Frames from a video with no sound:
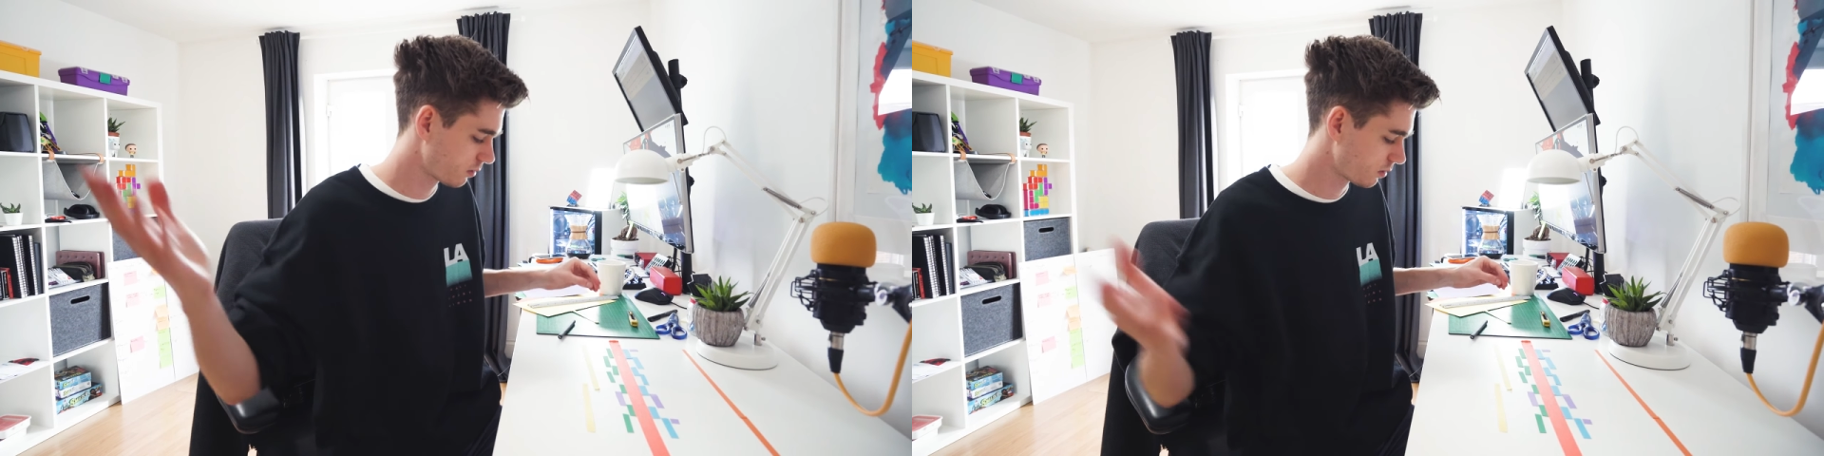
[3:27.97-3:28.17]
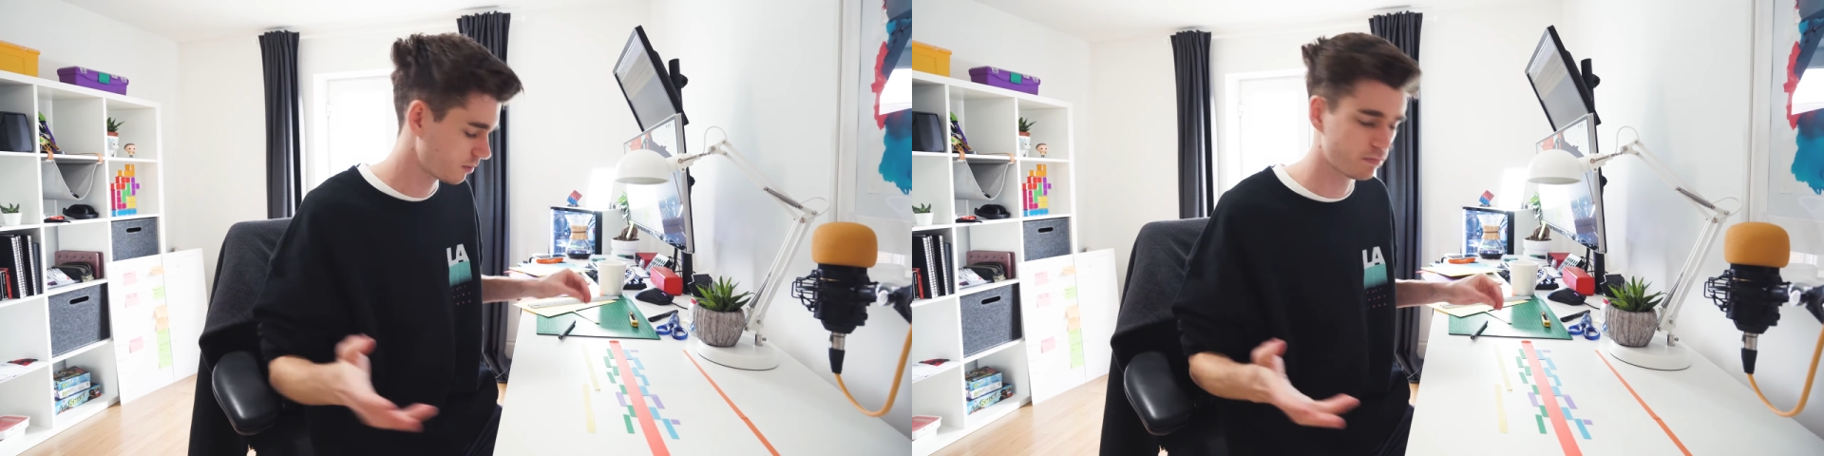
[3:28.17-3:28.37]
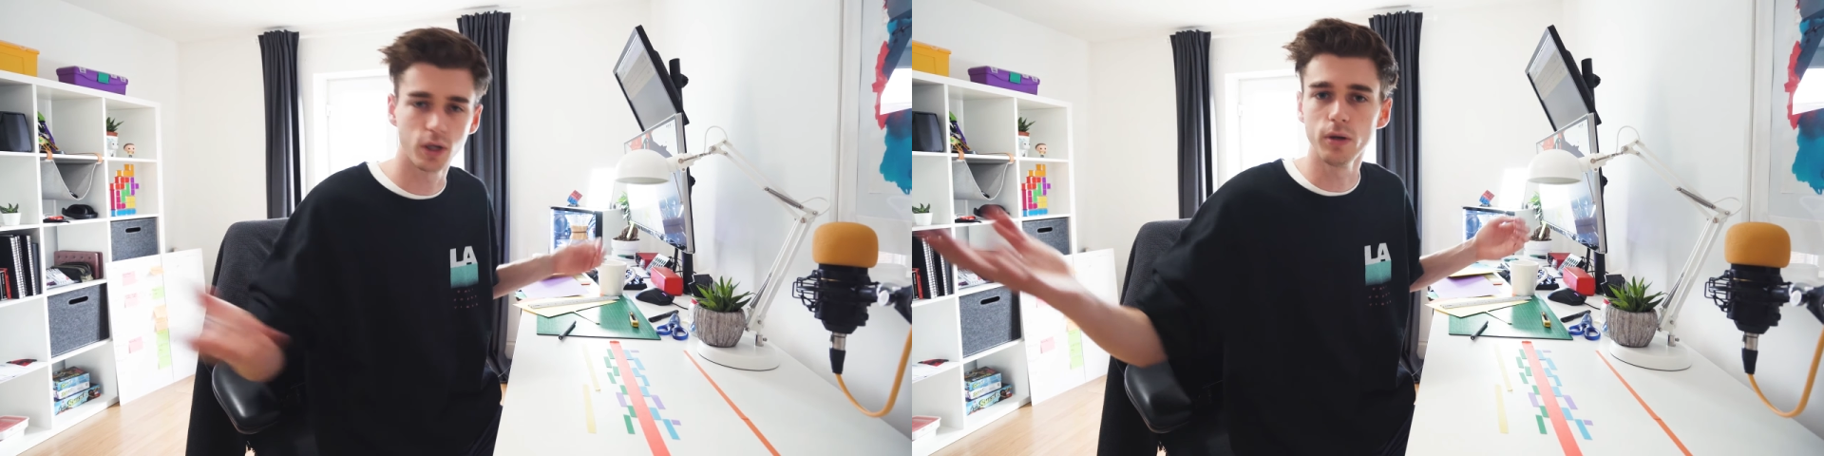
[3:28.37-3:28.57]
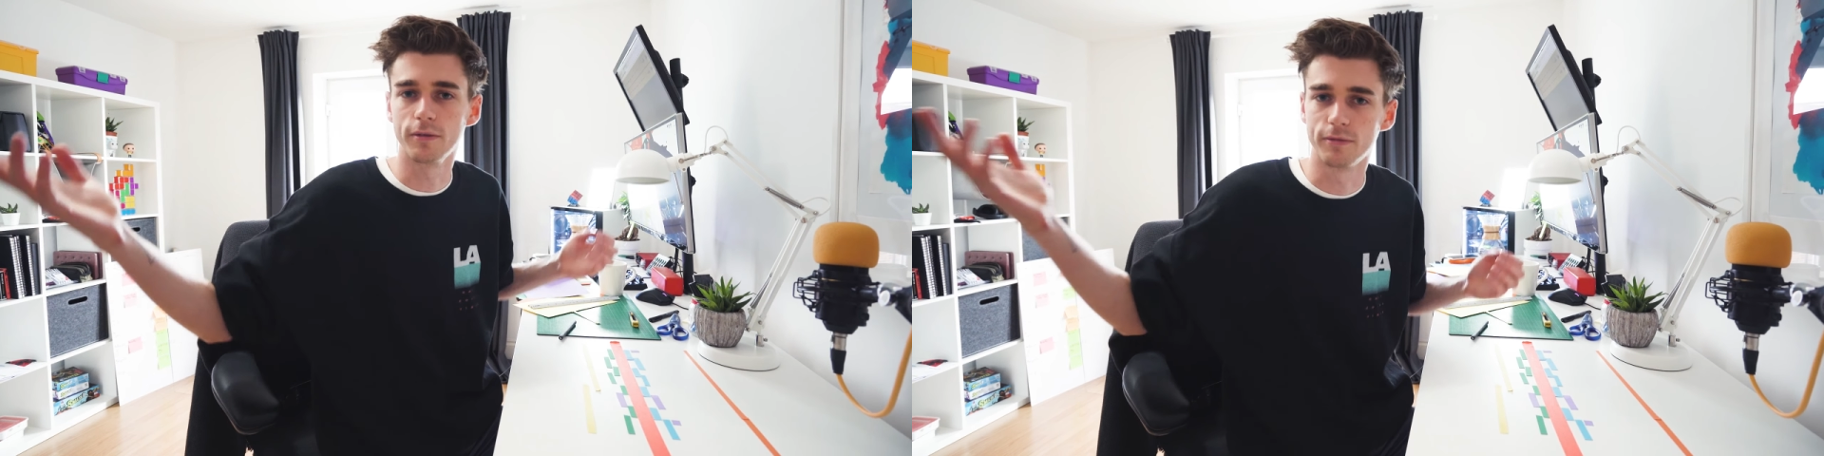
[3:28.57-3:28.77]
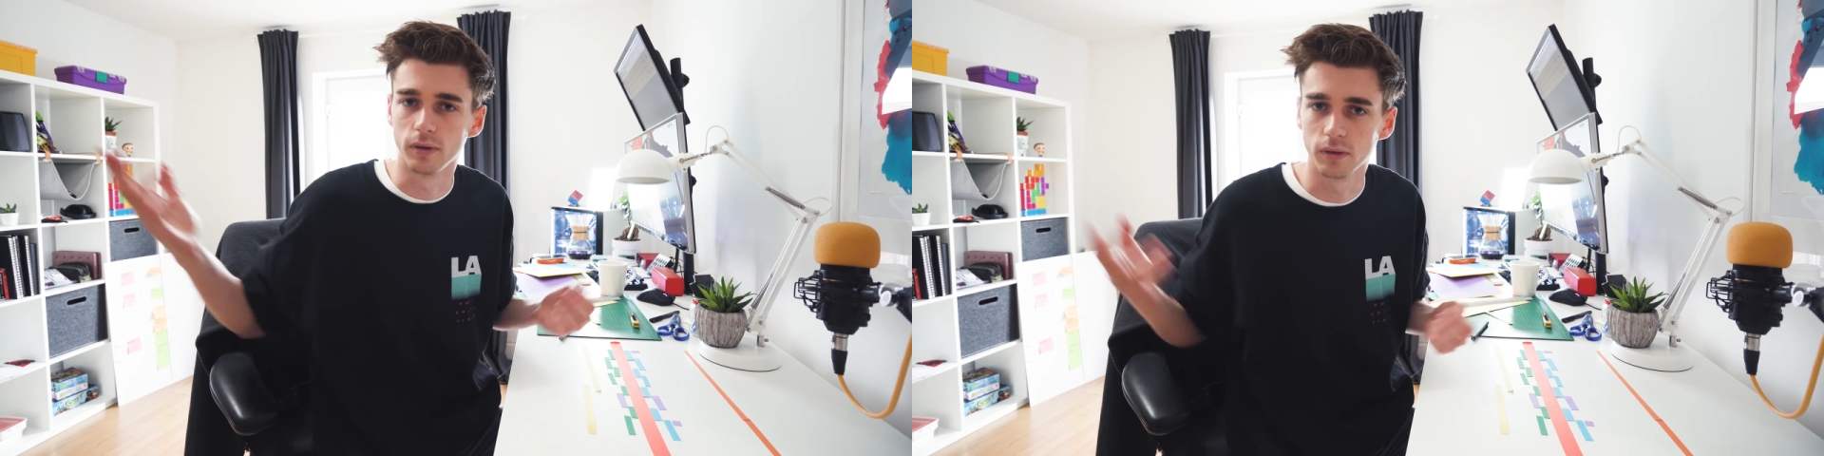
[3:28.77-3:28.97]
It's
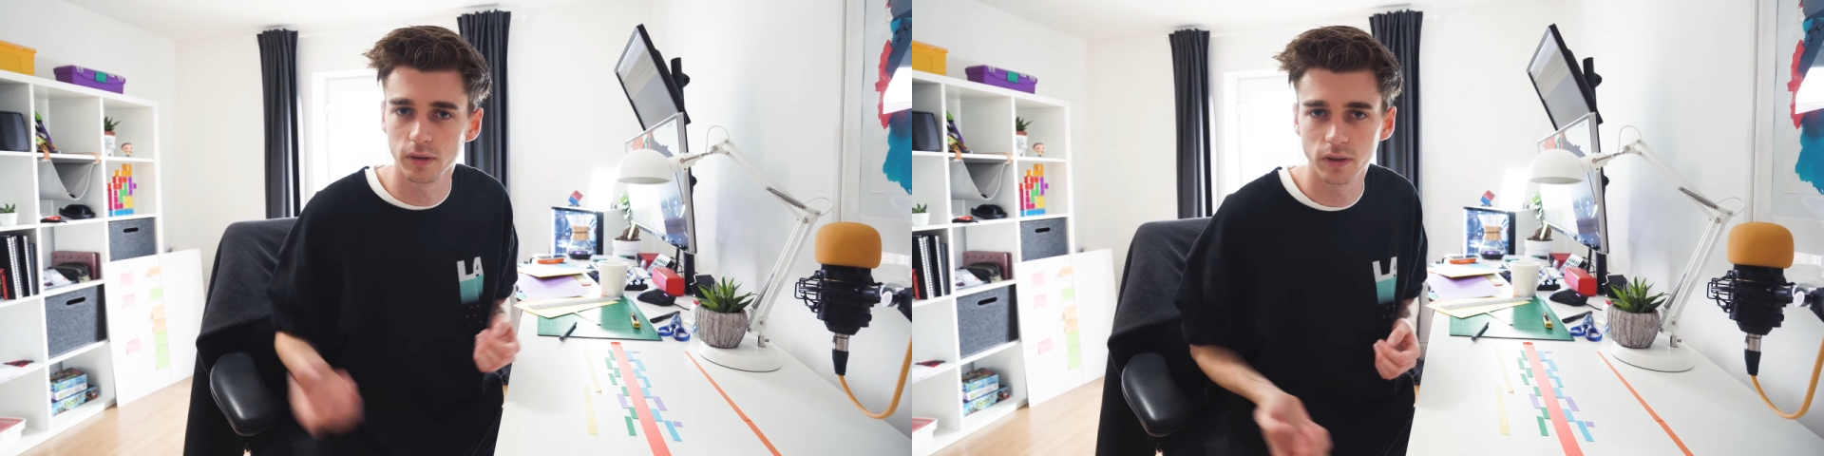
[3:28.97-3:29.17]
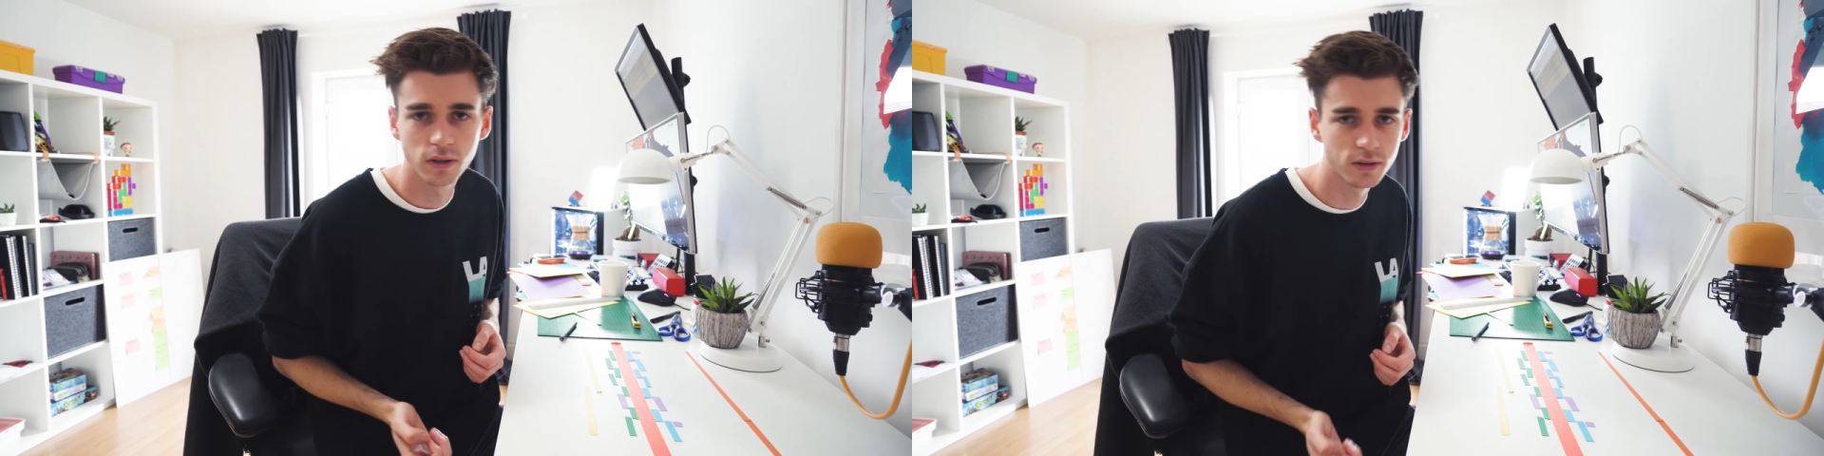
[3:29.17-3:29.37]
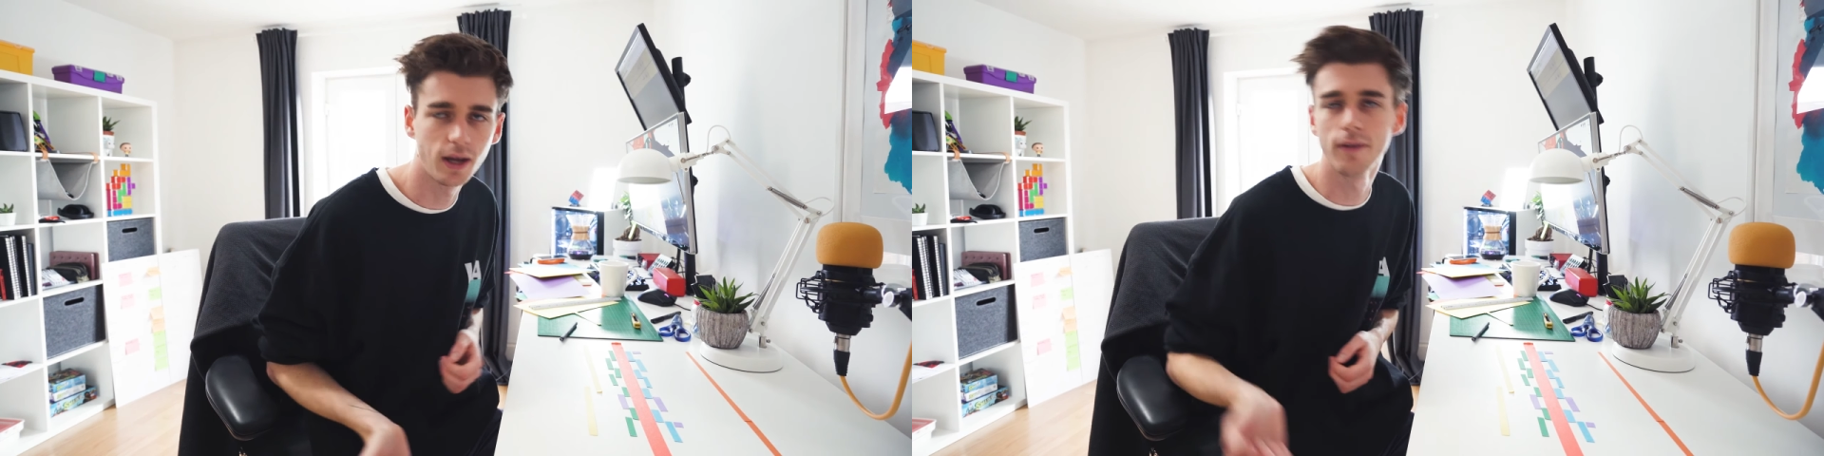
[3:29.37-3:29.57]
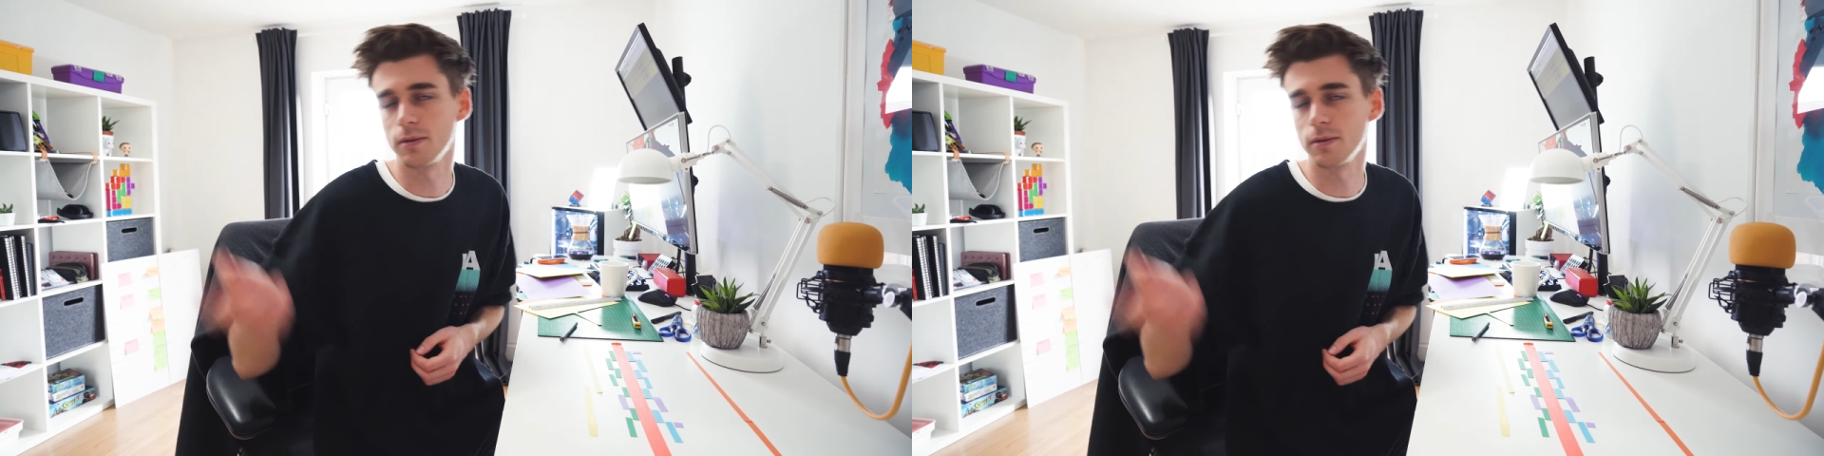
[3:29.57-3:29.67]
beautiful. Sounds